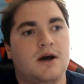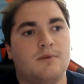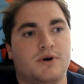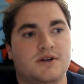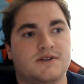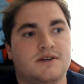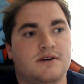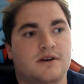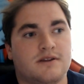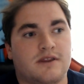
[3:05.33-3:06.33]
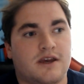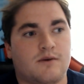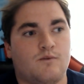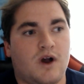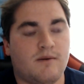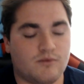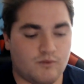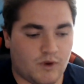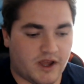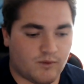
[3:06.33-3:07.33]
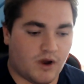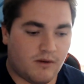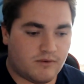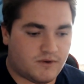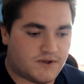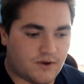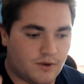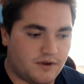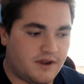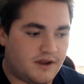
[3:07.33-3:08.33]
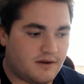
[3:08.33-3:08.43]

But uh, like while I'm like while I'm slowly,